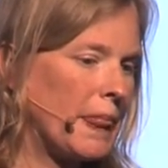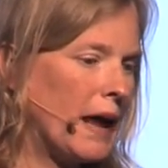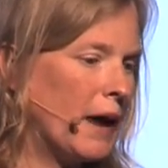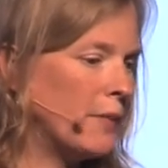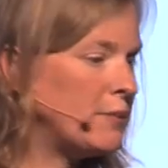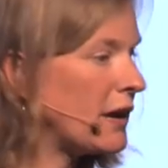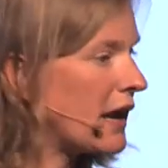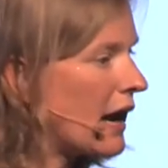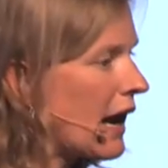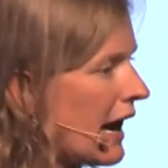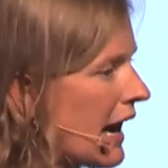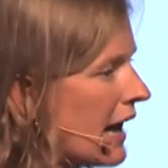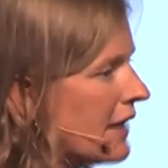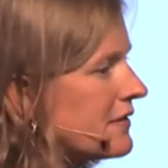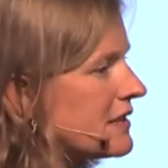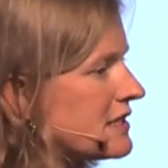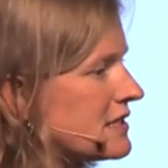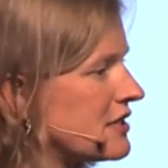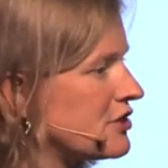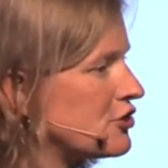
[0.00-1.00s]
but I have
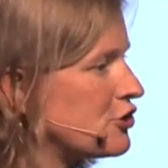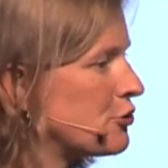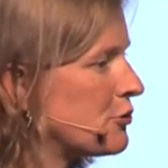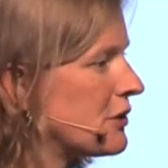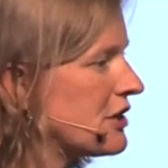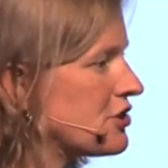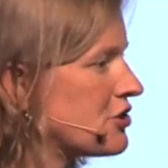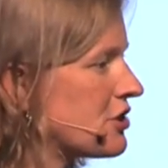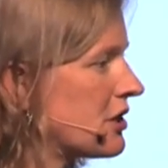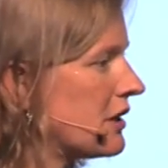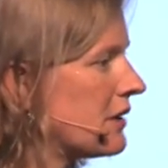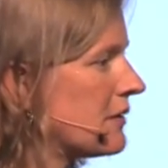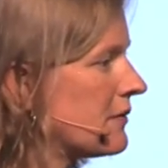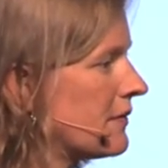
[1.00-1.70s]
this intuition